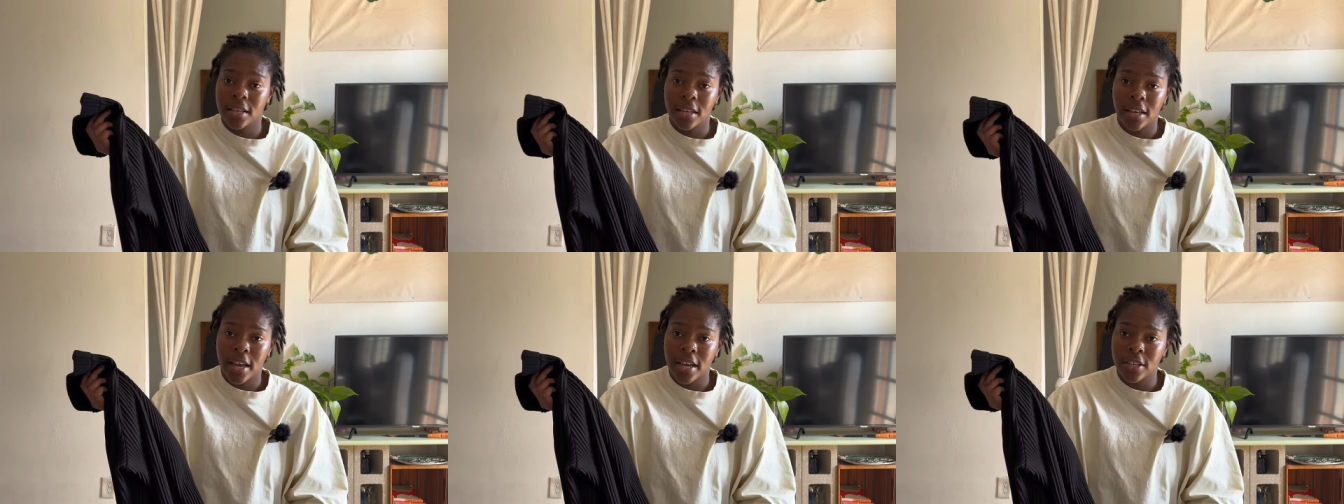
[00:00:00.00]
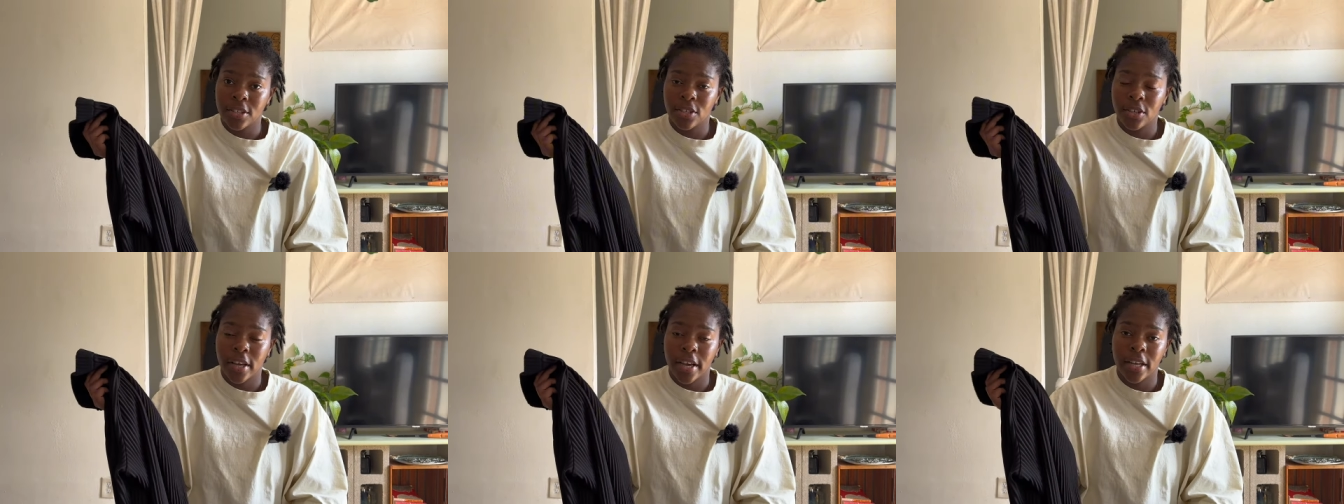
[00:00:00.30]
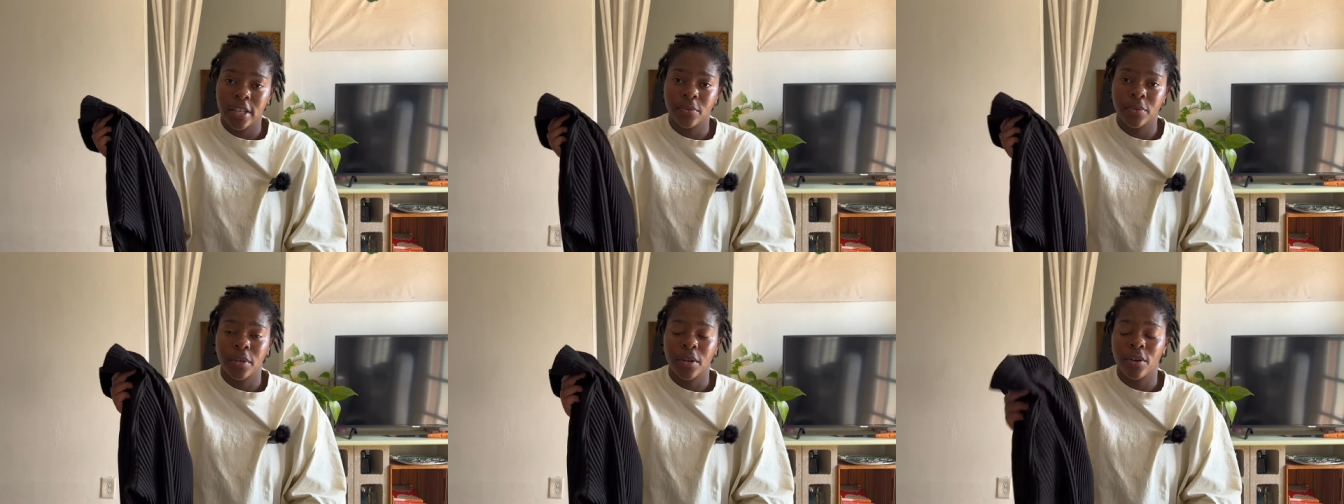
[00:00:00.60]
in case you
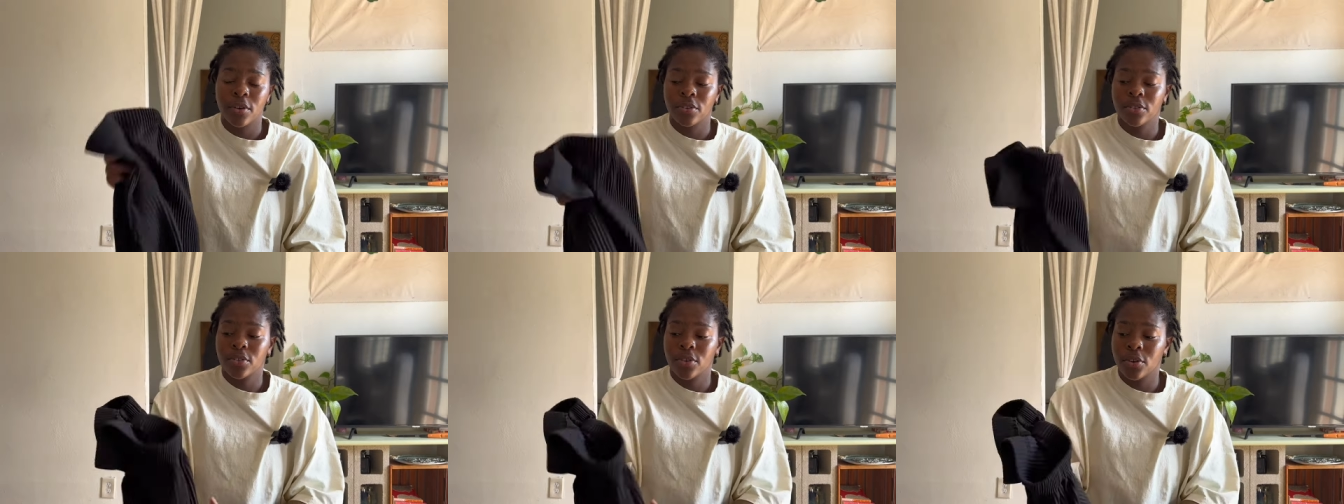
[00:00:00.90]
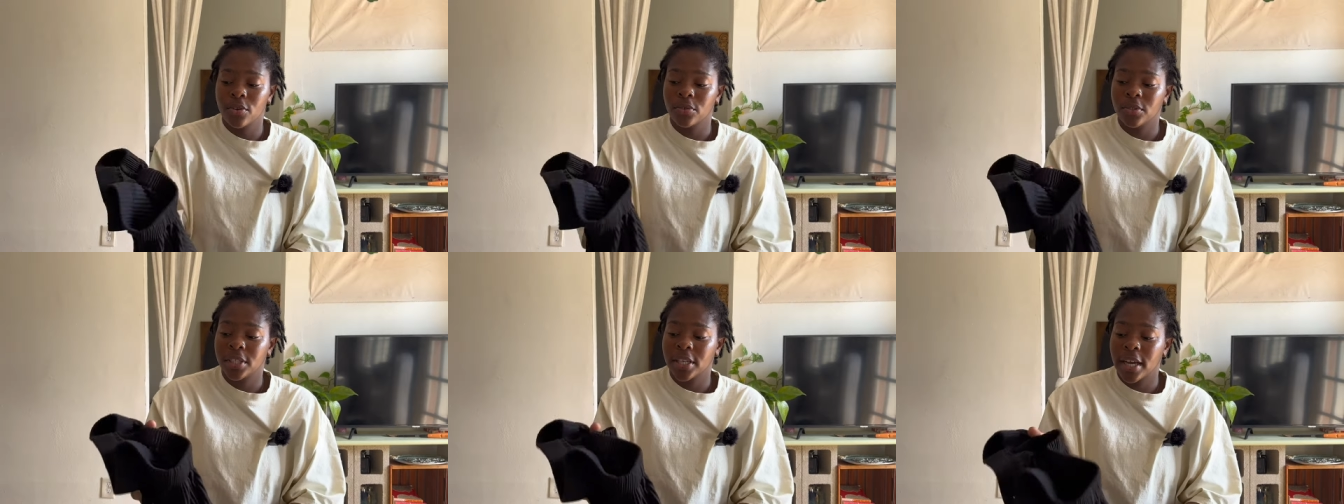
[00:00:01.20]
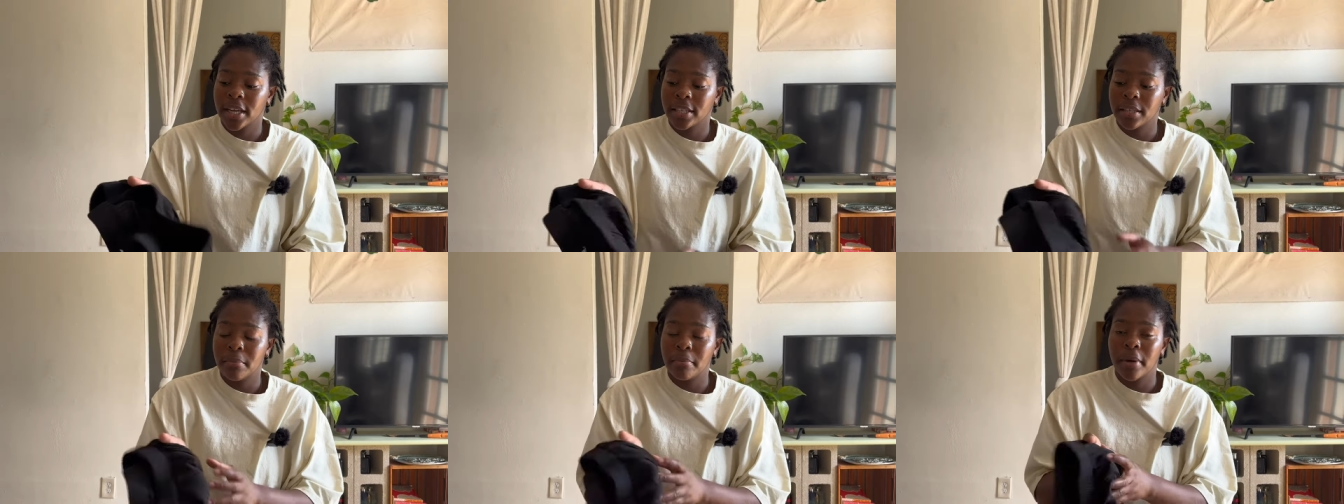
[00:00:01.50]
guys want to also
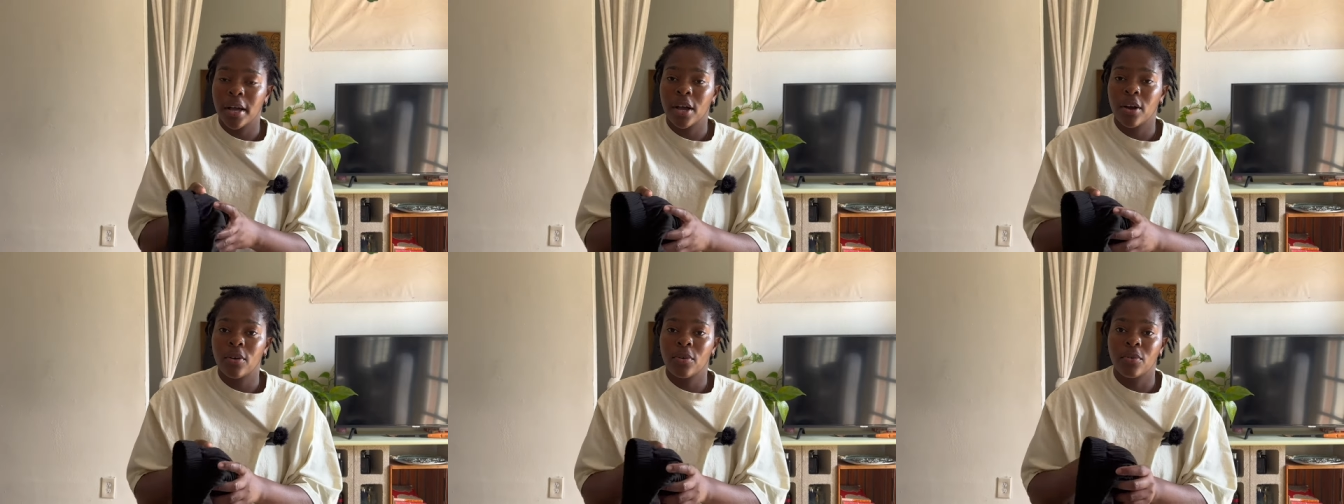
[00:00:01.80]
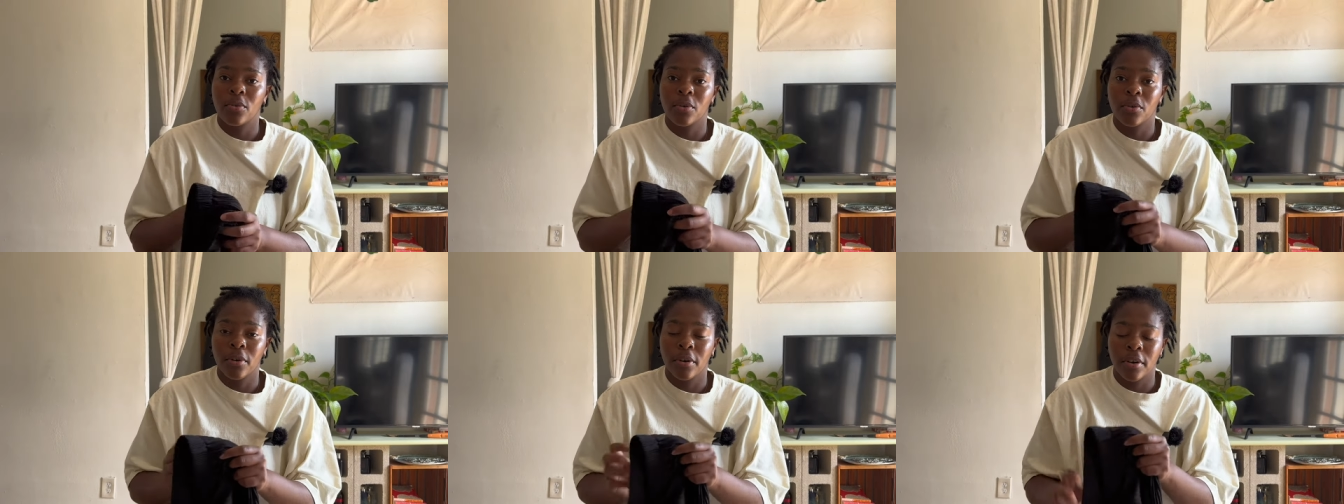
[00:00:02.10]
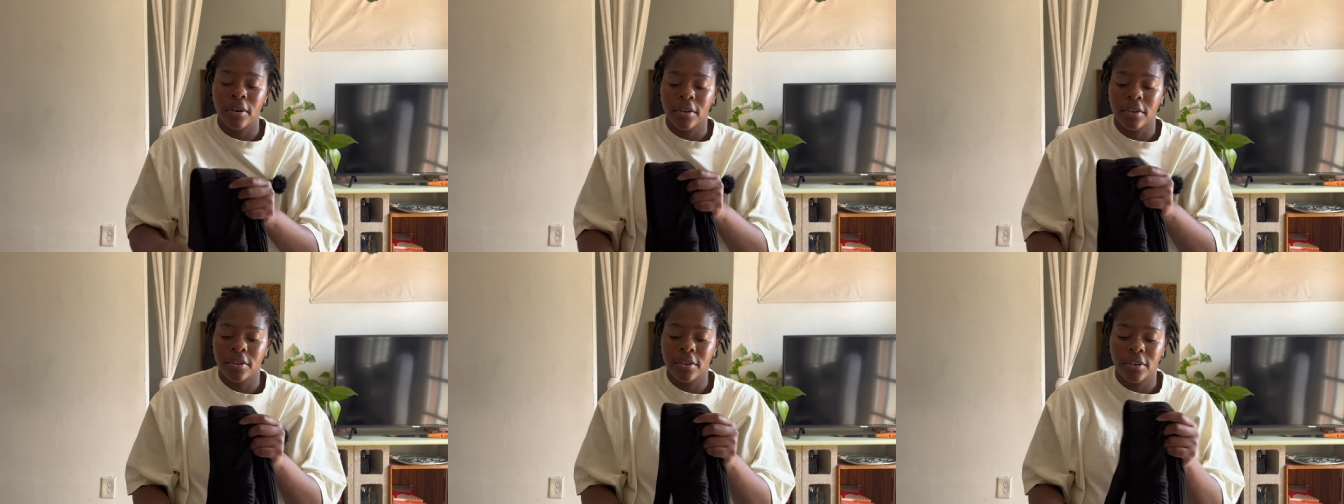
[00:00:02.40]
check them out,
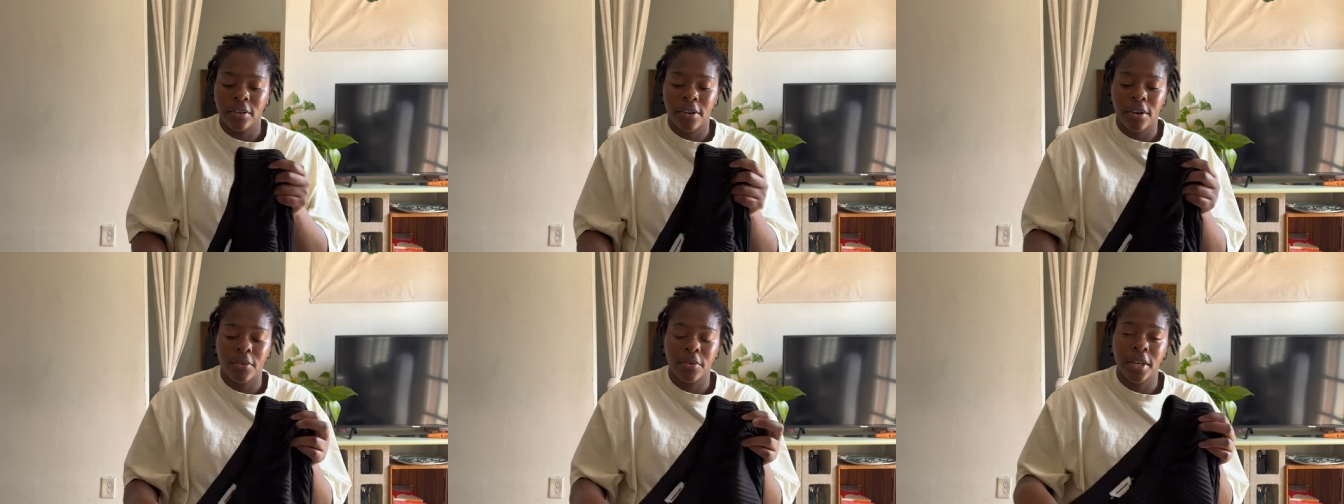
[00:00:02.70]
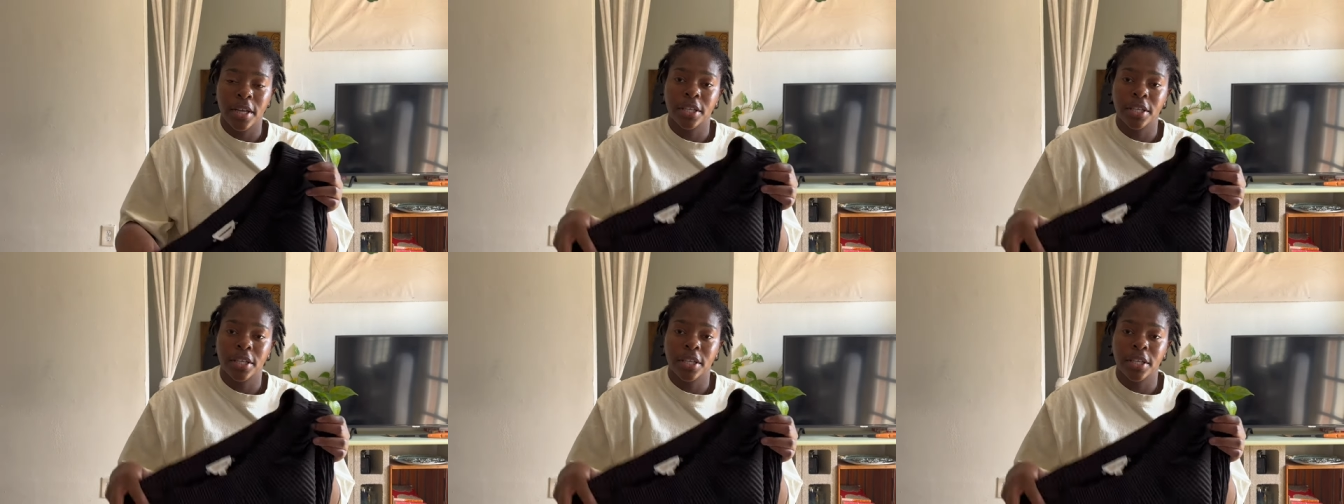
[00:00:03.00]
or you know,